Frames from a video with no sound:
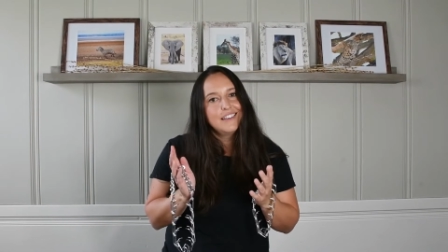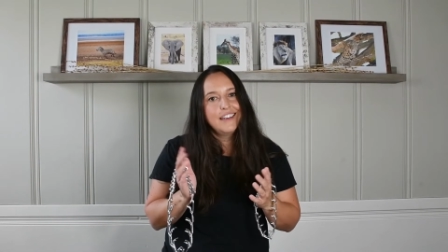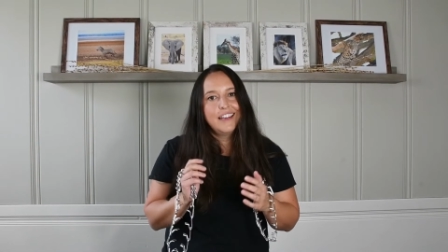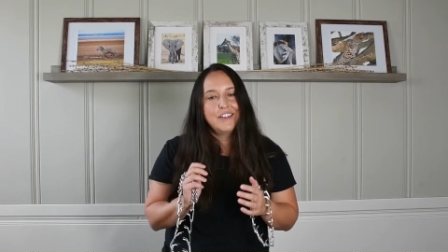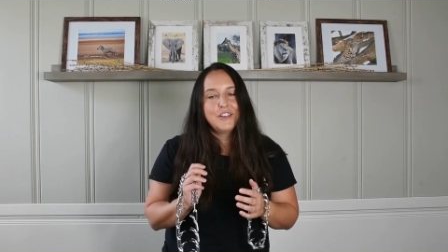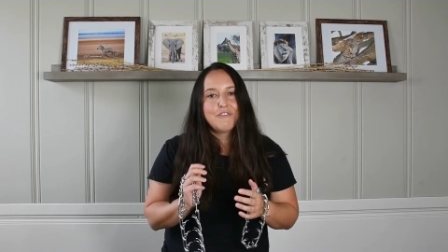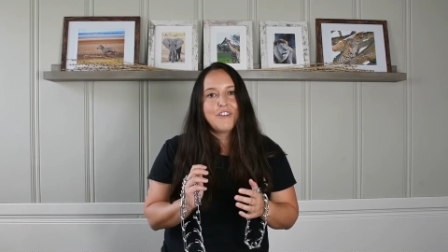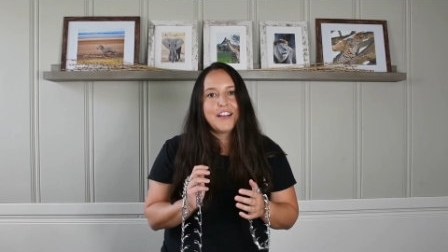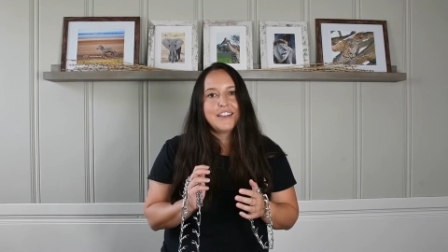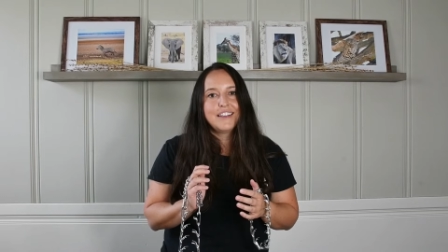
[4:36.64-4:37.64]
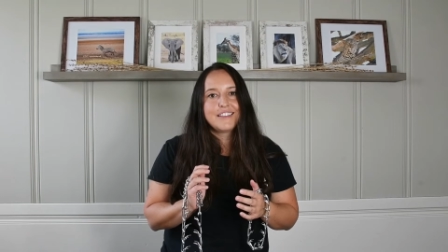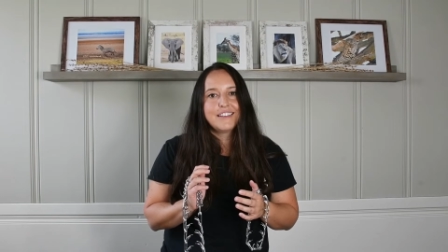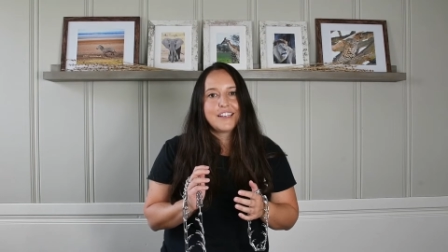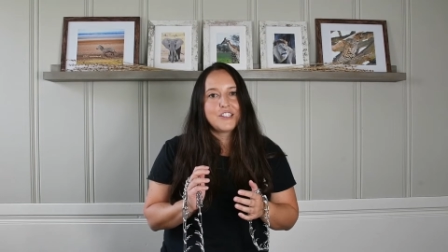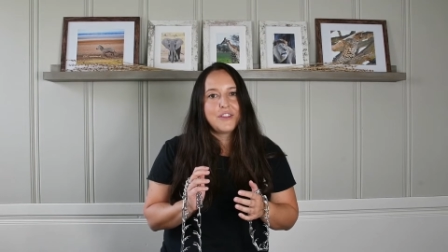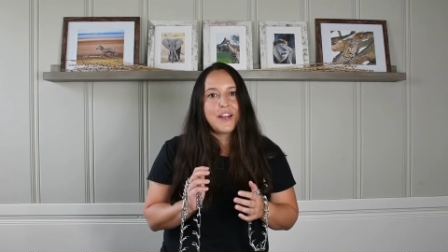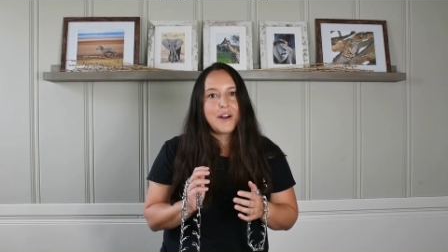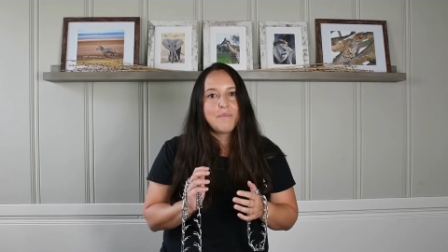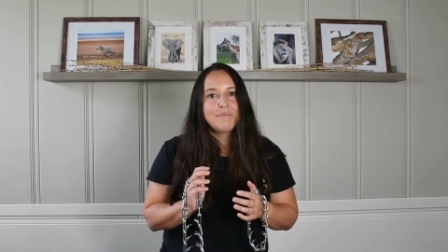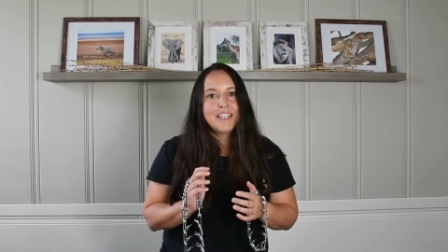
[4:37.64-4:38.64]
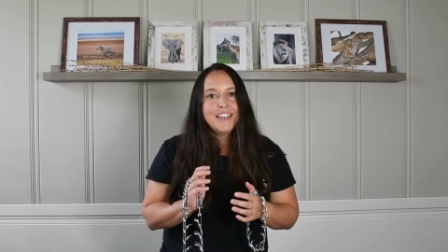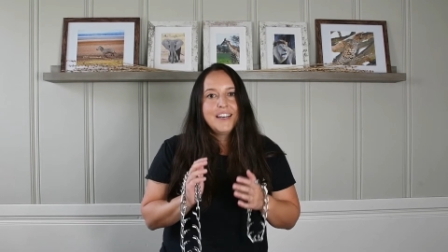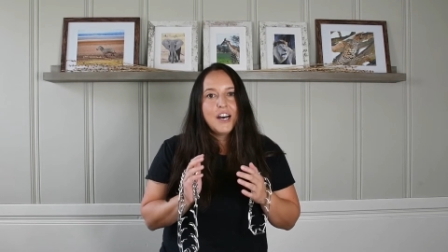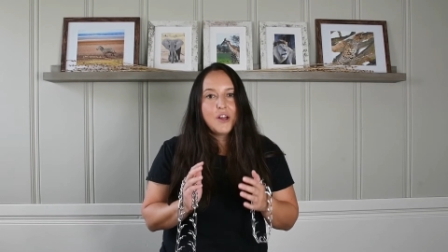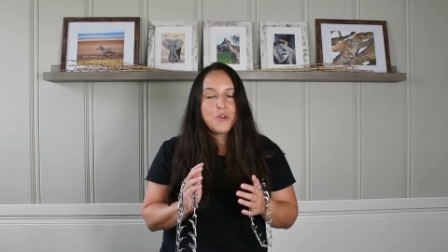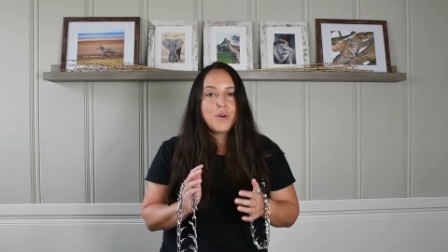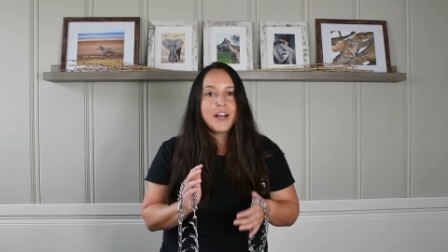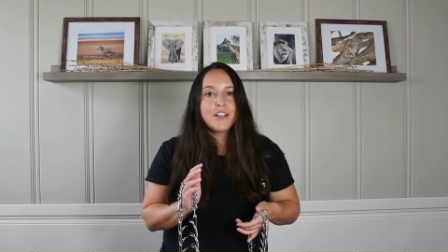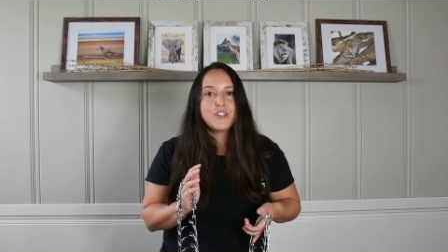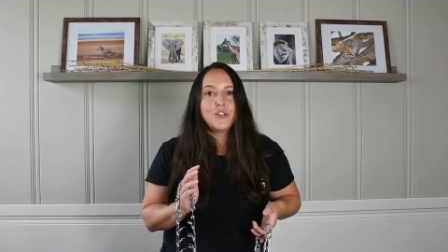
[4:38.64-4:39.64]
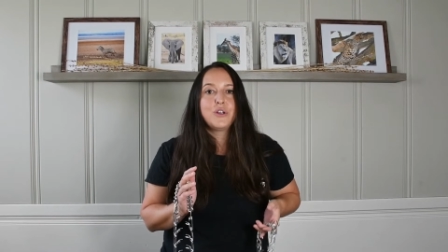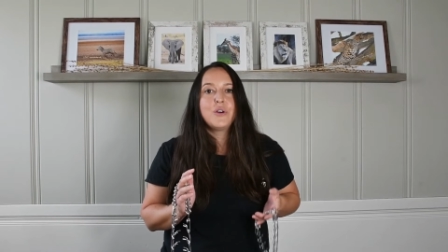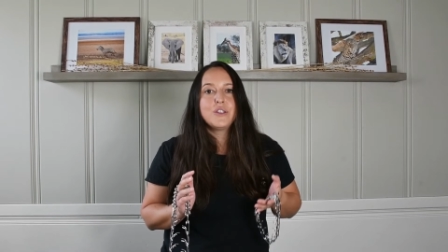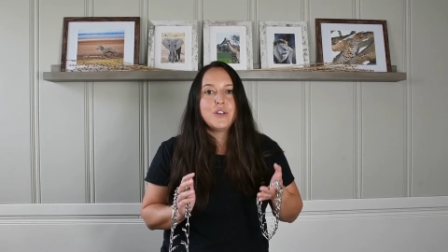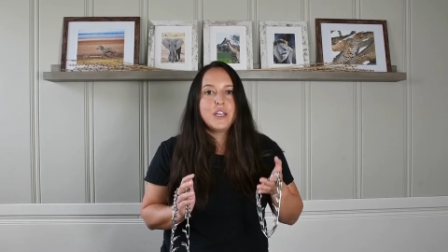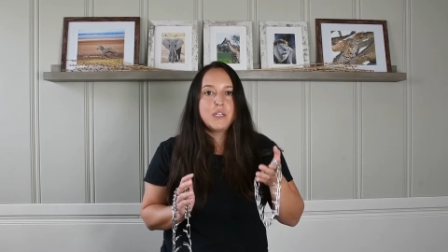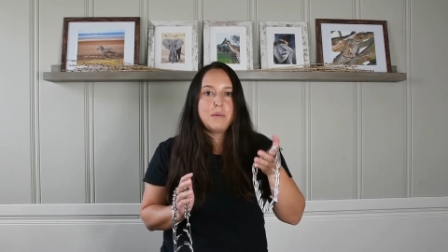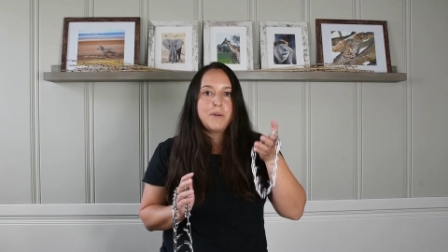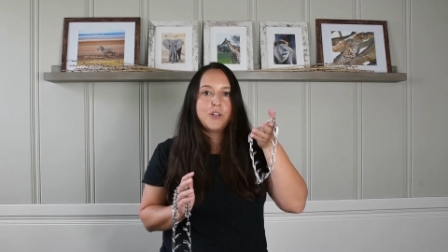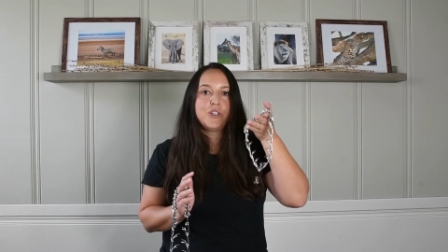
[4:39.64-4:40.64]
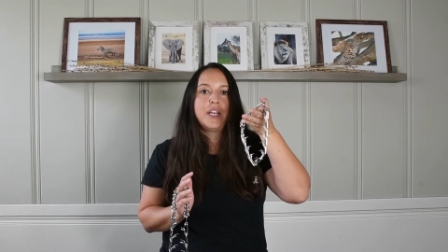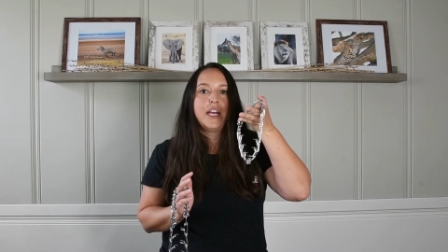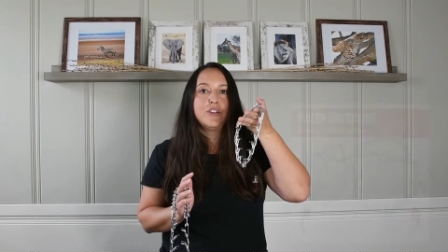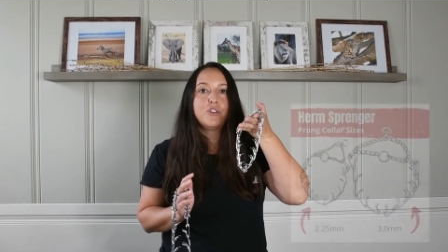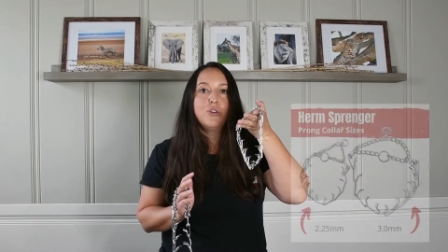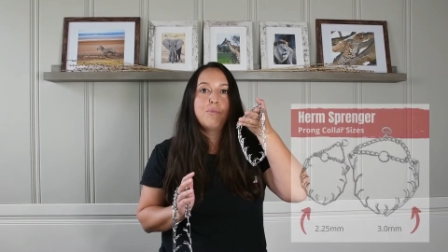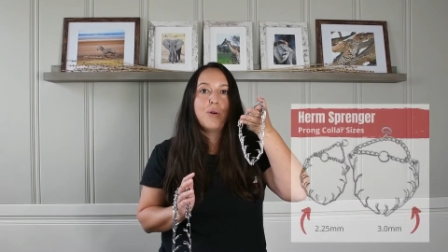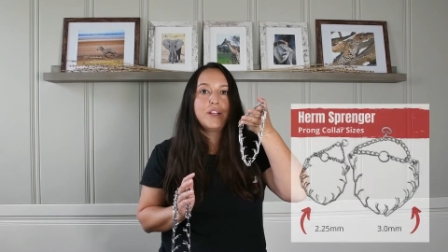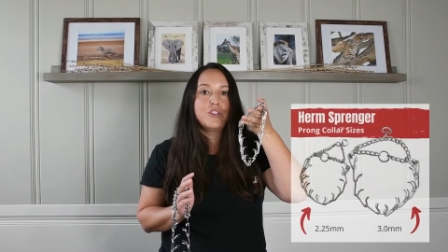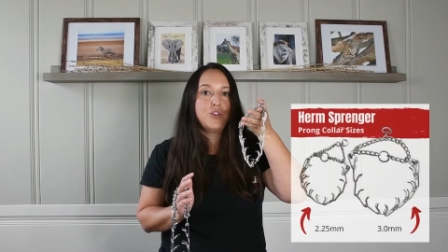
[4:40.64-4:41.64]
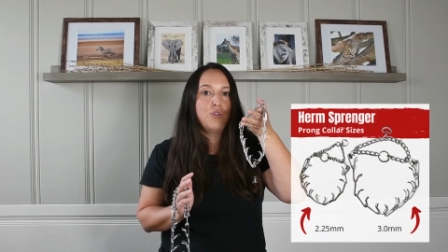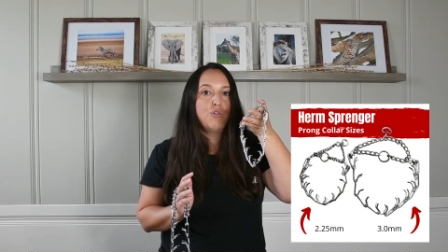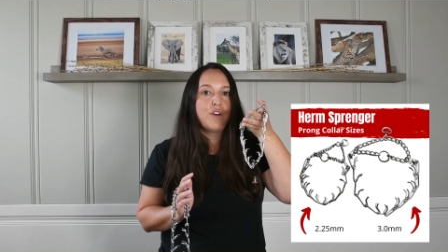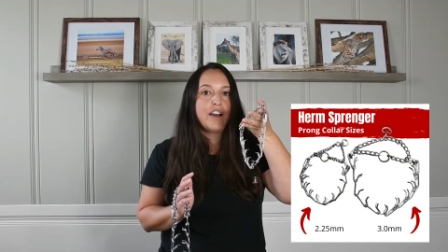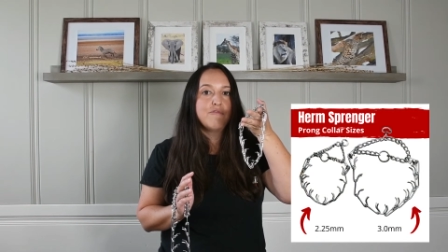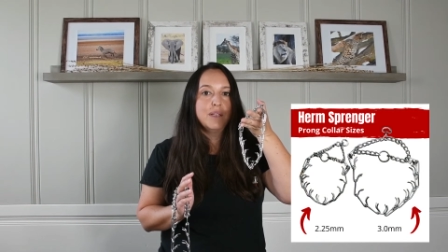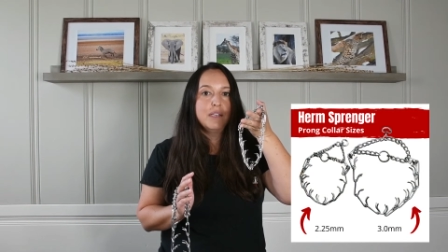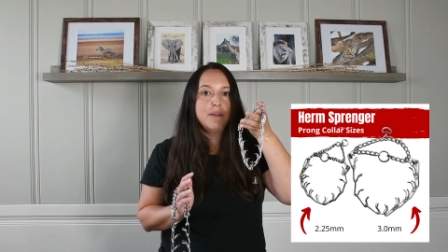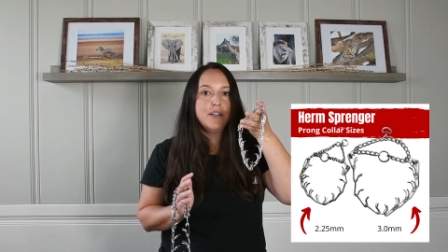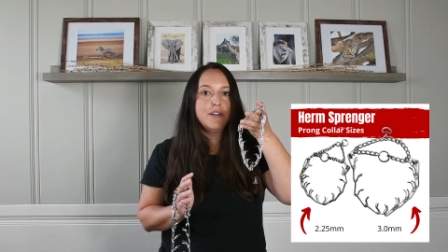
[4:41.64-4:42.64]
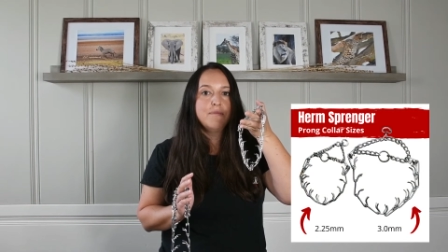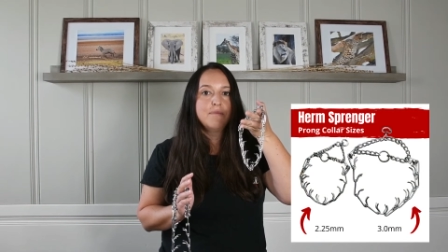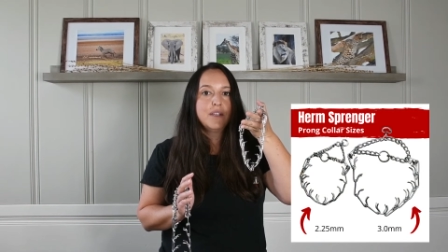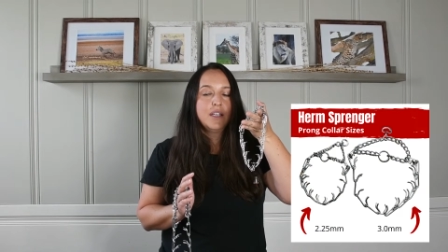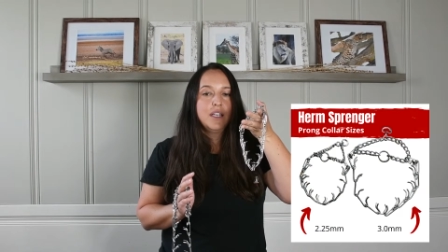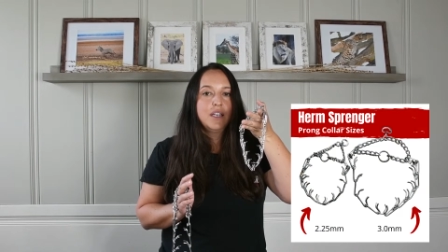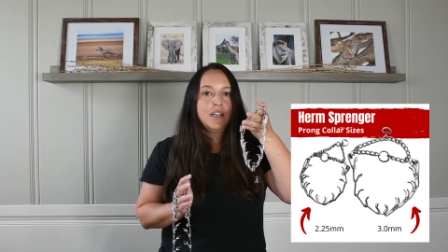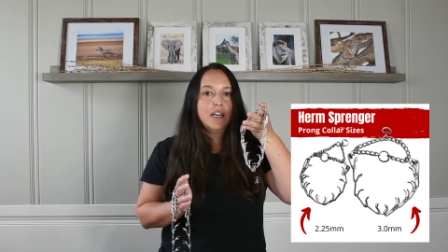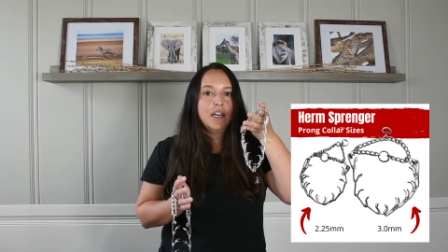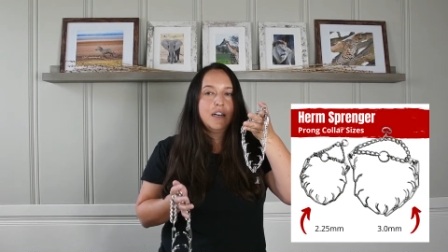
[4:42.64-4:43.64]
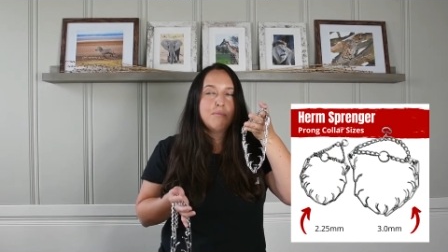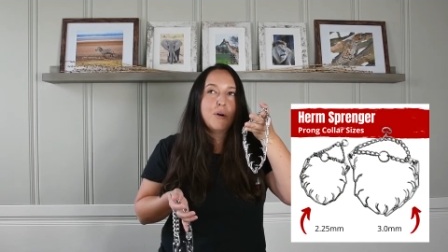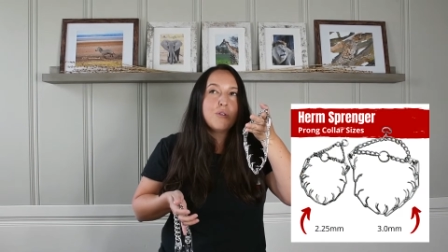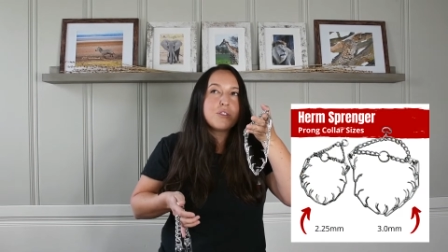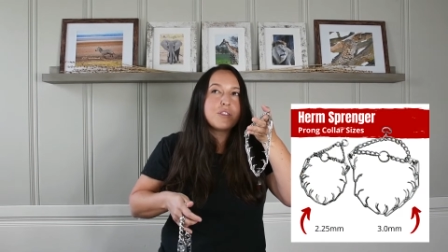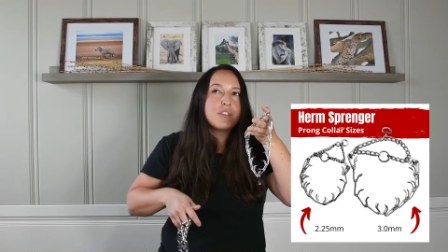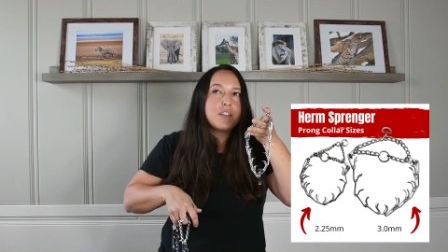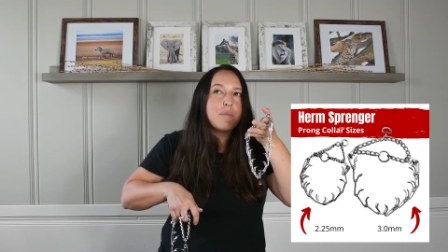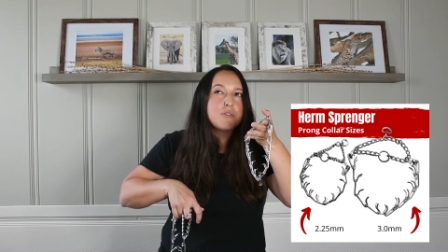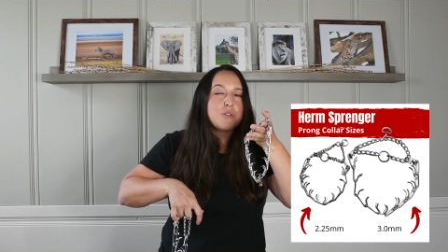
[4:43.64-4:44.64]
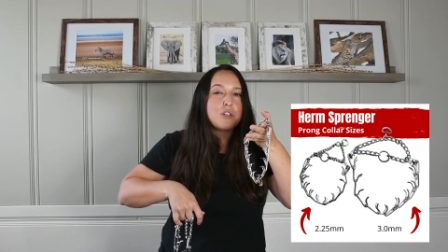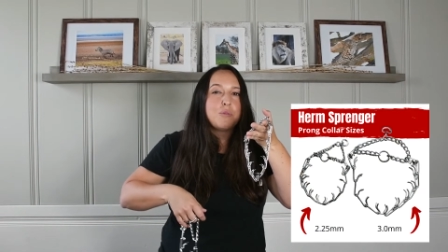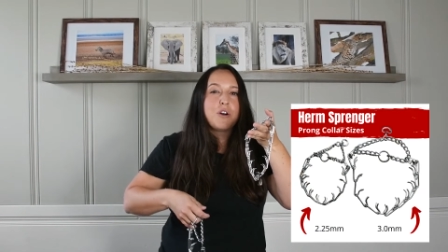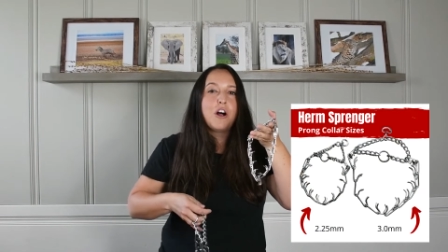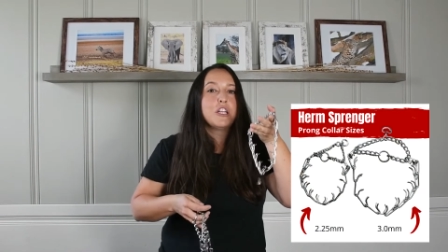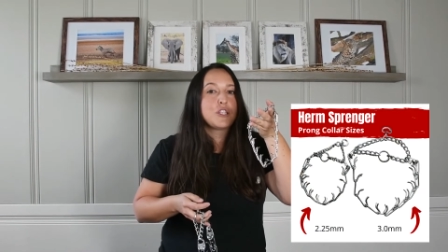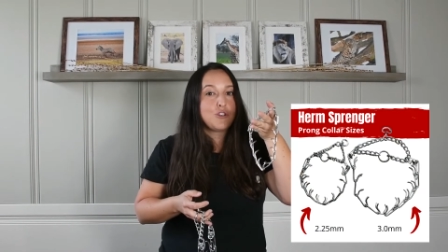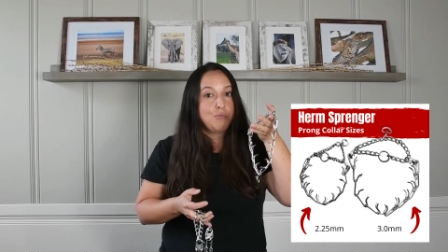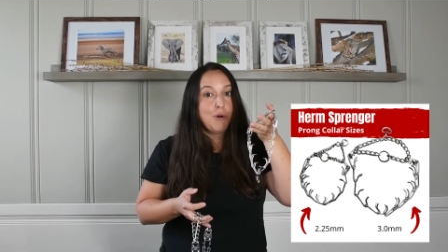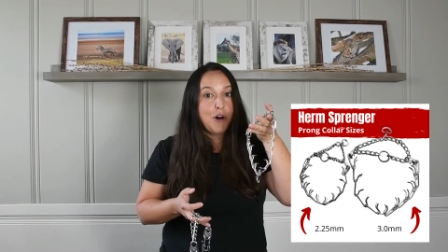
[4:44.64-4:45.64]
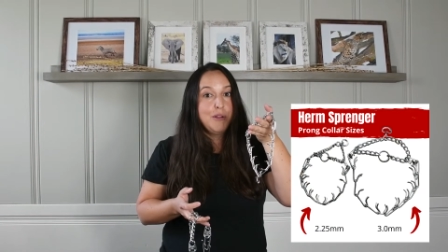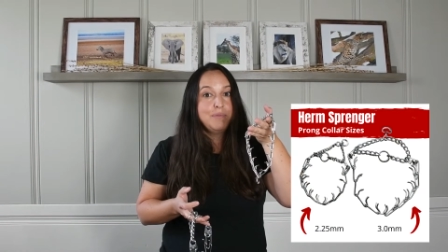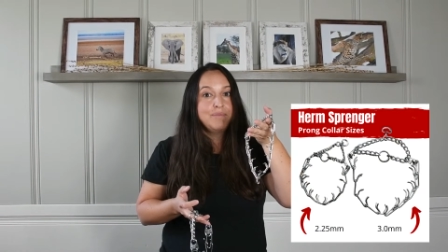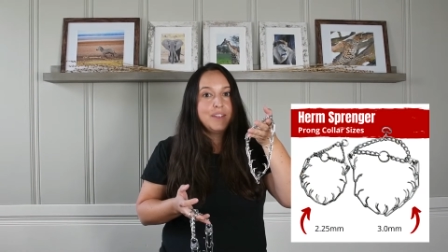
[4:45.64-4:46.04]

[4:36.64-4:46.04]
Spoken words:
and you can find a selection there. Otherwise, you're going to either be purchasing a 2.25 millimeter, some stores will call it a small,